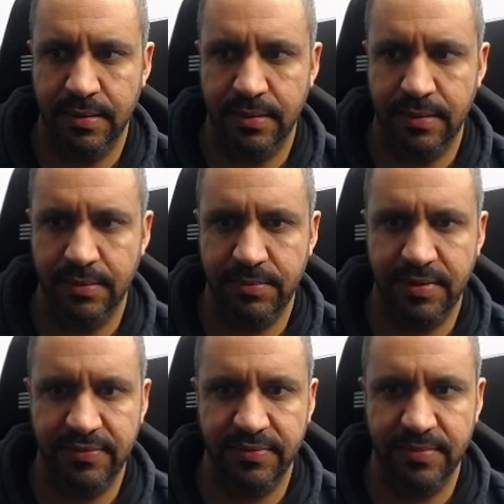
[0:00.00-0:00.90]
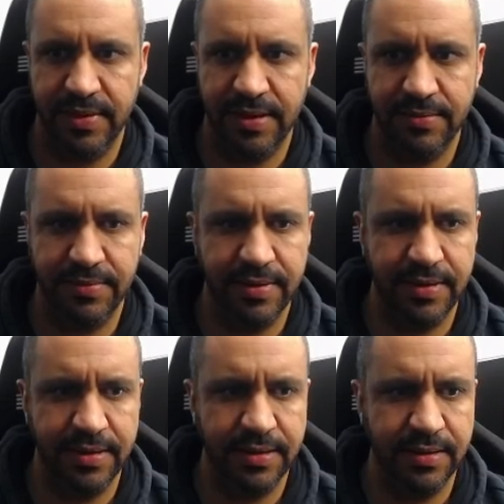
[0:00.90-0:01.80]
Nobody from that
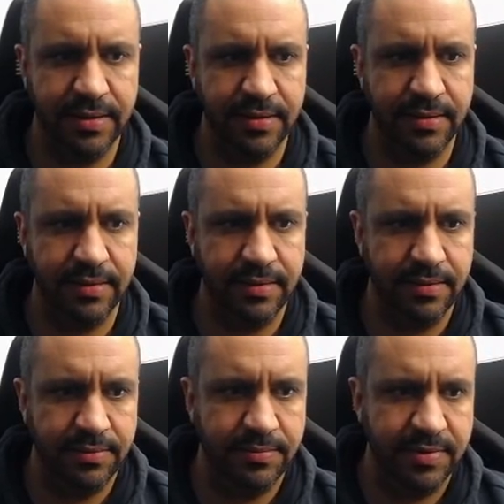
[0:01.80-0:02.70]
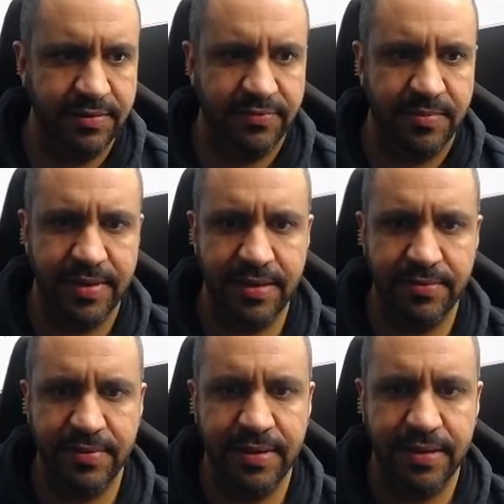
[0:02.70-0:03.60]
way. Nobody from that
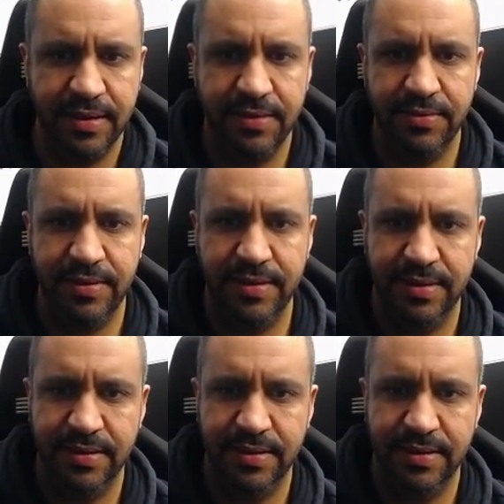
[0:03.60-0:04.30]
way. Okay, good.